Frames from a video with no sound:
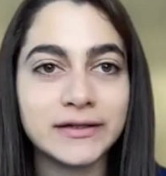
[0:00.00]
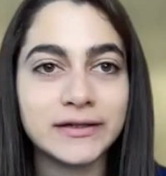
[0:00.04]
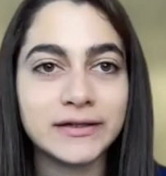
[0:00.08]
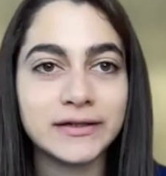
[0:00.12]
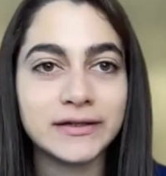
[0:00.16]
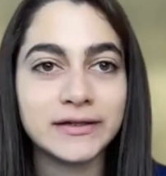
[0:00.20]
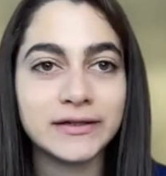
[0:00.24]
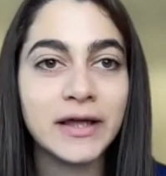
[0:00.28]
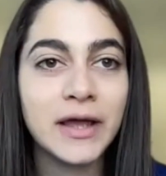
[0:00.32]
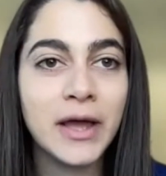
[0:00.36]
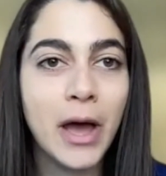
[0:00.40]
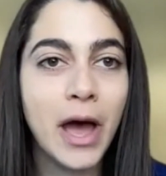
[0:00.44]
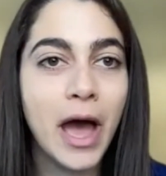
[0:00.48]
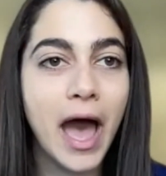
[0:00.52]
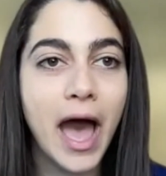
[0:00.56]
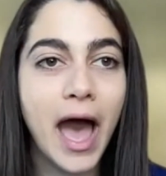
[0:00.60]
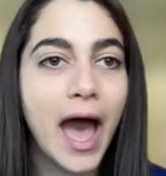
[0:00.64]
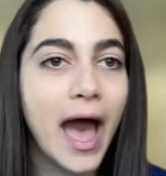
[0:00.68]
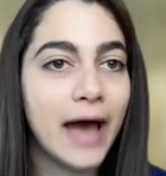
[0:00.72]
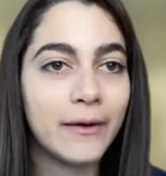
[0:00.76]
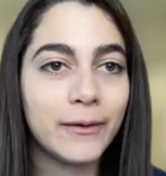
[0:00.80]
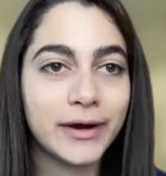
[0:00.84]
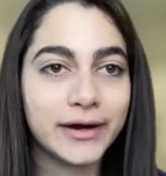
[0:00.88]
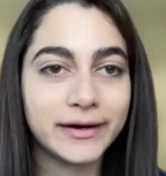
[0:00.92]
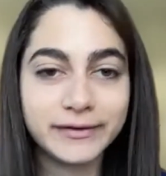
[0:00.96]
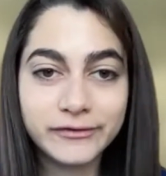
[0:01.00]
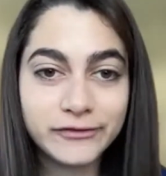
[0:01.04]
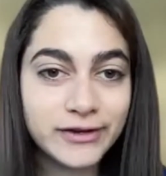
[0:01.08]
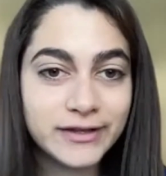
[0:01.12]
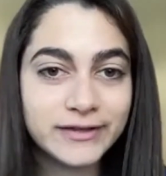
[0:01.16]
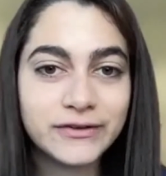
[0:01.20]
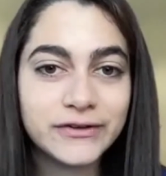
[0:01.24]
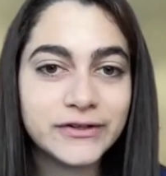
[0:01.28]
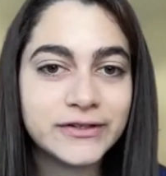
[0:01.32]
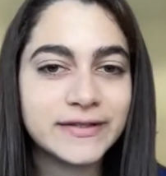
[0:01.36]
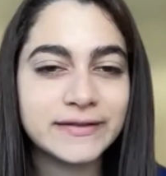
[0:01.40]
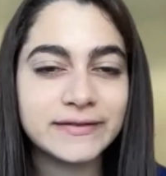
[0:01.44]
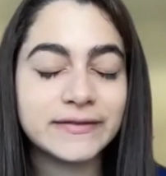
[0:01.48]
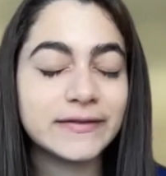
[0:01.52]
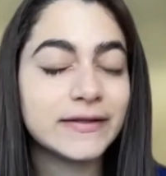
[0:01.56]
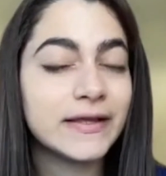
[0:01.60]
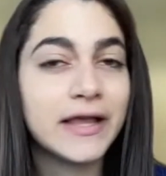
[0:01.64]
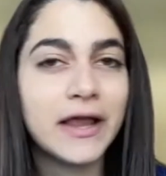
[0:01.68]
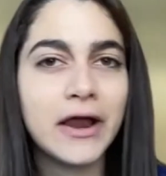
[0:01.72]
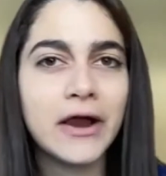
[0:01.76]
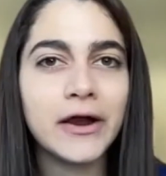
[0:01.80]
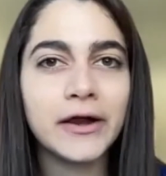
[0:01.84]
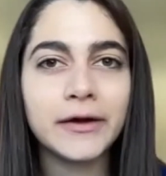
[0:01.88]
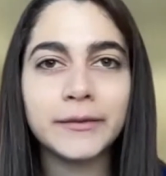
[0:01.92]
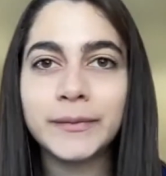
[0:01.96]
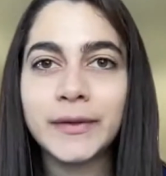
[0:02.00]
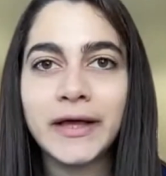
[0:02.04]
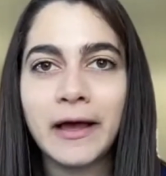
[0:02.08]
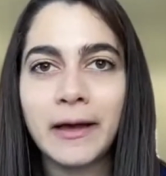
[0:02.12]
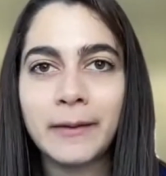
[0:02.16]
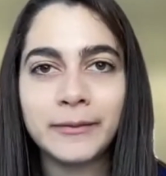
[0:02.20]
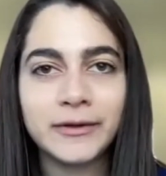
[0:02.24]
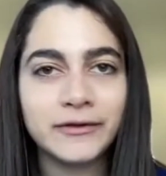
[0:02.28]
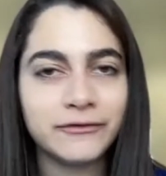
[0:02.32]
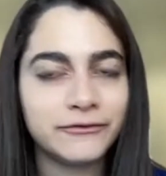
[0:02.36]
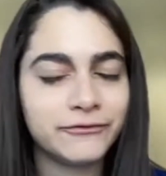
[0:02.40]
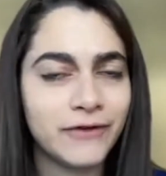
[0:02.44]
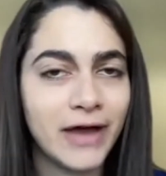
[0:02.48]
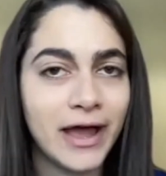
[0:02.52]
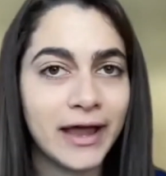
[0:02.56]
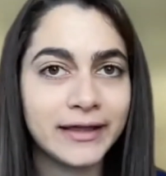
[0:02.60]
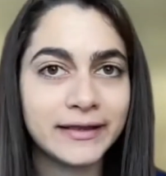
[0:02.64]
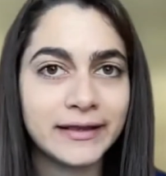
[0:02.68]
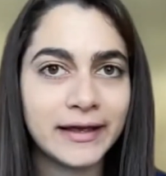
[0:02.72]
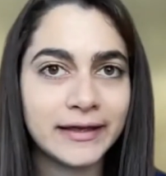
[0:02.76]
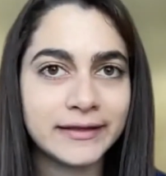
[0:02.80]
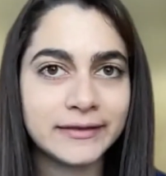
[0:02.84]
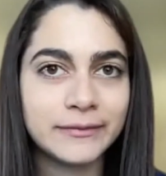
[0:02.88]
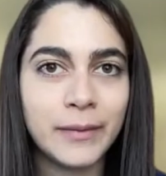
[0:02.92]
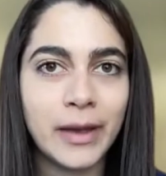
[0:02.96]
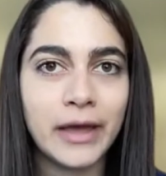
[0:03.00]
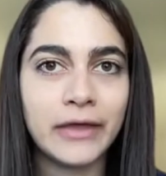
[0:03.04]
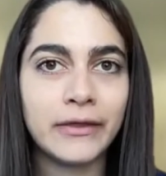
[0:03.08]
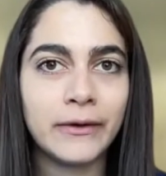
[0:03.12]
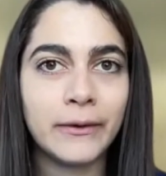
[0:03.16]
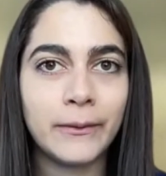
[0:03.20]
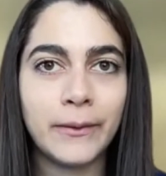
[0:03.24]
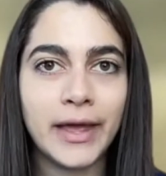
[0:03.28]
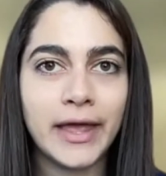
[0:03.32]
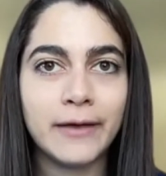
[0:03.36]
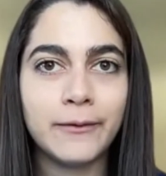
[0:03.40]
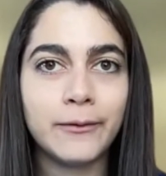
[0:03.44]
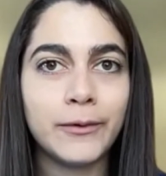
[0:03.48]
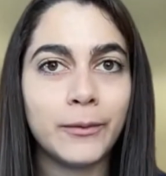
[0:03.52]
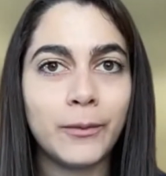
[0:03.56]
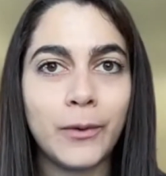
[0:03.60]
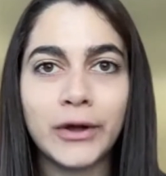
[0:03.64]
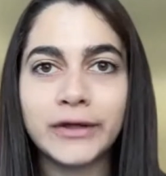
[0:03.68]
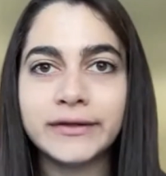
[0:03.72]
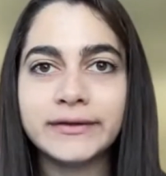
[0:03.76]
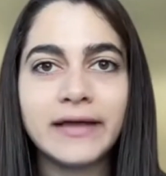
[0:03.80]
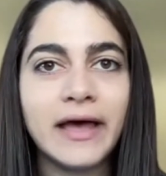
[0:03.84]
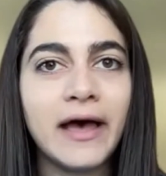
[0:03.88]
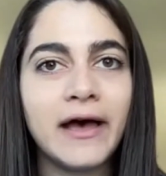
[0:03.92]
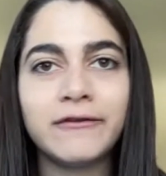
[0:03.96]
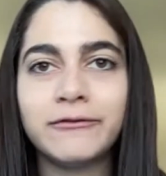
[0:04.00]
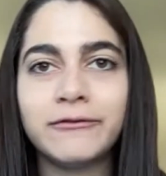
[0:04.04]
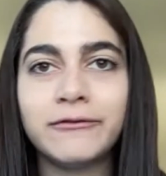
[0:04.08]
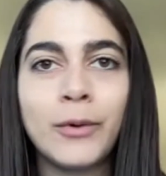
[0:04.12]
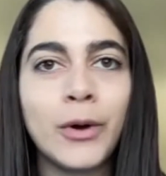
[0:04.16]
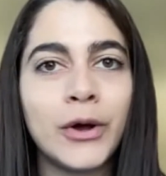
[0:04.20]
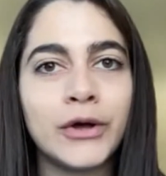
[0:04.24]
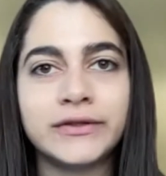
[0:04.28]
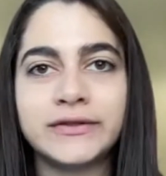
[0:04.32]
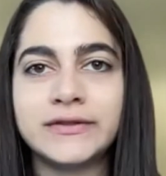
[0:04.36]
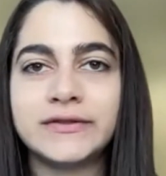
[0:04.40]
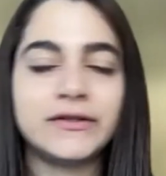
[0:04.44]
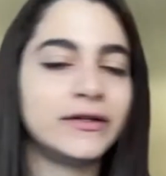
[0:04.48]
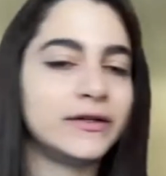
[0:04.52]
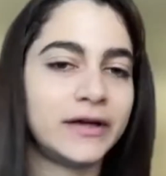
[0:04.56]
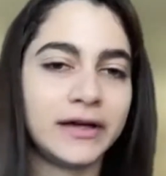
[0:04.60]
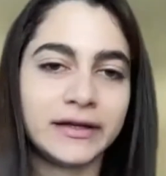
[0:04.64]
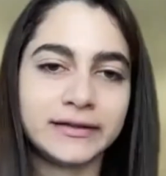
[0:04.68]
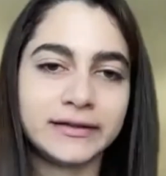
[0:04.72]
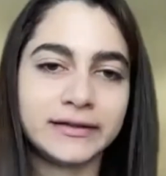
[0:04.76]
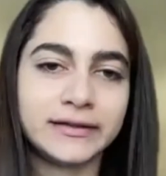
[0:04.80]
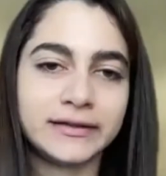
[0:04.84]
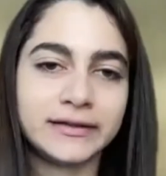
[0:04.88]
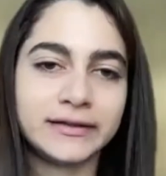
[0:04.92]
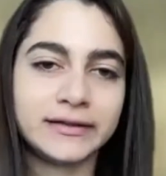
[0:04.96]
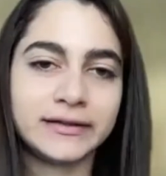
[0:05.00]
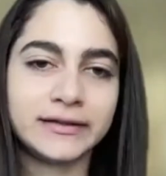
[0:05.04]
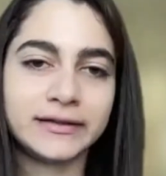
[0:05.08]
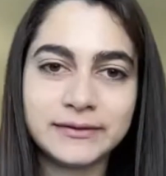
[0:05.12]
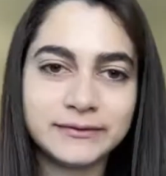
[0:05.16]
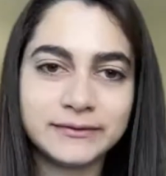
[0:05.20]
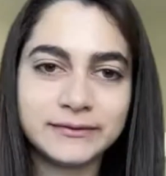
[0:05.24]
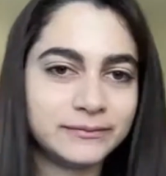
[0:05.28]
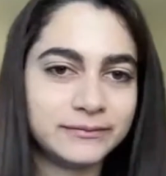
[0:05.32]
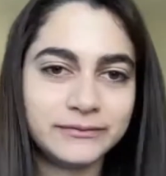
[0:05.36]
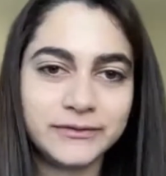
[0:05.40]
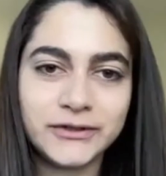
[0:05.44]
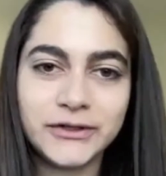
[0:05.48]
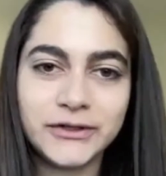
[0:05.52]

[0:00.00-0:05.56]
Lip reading: Our resources here are becoming finite, by the way. We won't have water until,